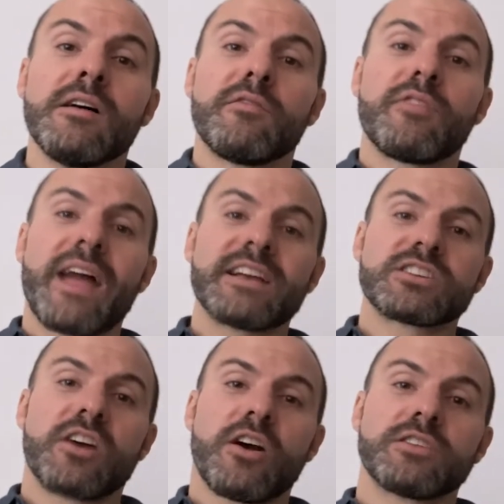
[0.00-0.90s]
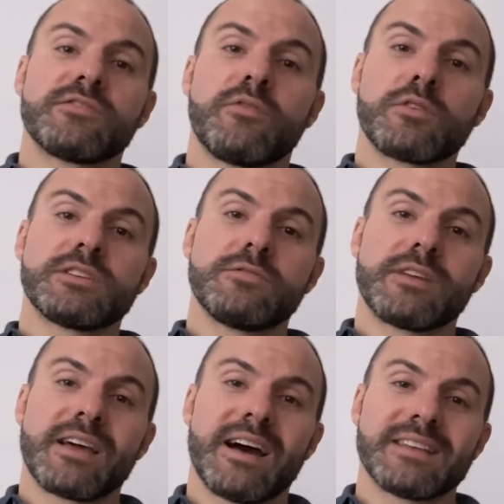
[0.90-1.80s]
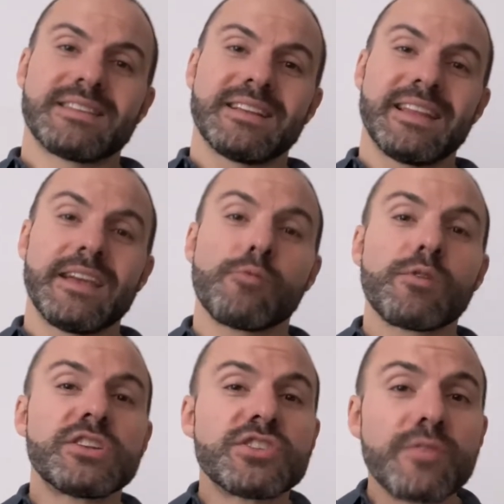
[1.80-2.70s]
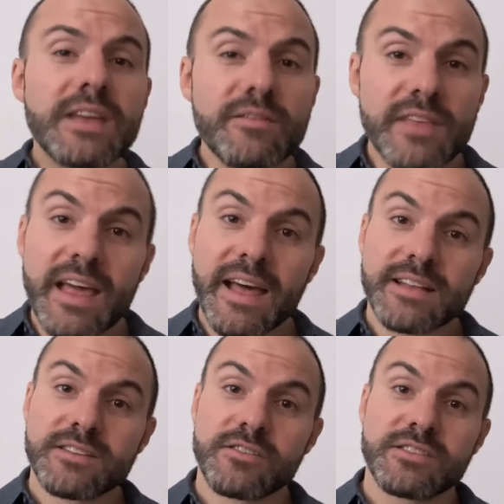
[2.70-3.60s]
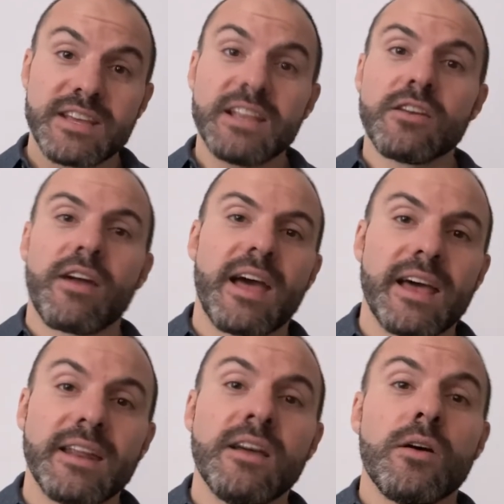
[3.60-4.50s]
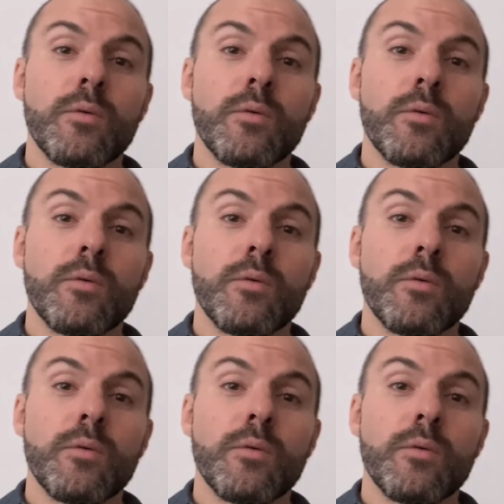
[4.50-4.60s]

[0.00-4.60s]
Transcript: flashcards force you to constantly retrieve the answers in your head,